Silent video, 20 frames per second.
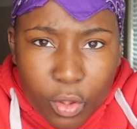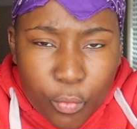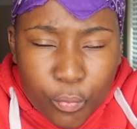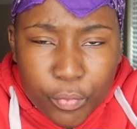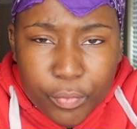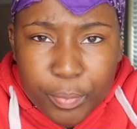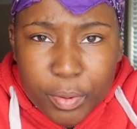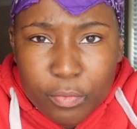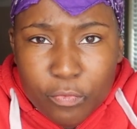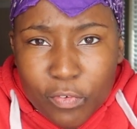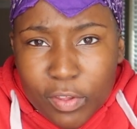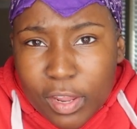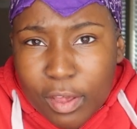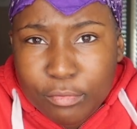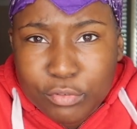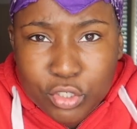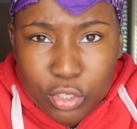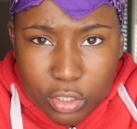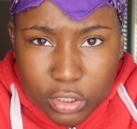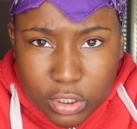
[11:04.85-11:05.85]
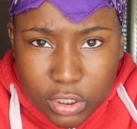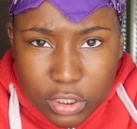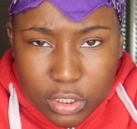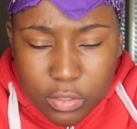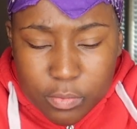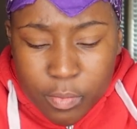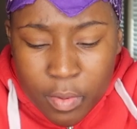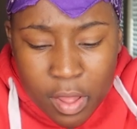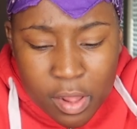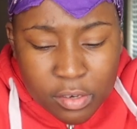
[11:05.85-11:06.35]
when people found out I was talking to
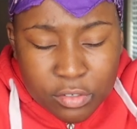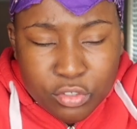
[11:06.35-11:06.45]
him,